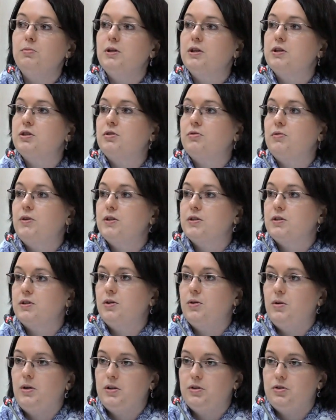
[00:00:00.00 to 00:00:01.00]
new ministry is
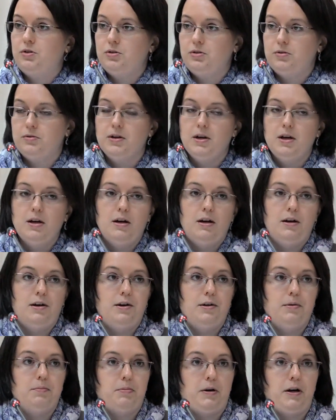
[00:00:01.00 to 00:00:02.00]
going to
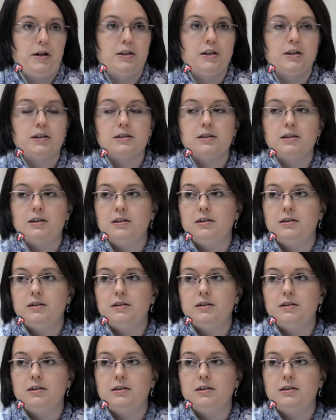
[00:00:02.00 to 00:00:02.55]
practice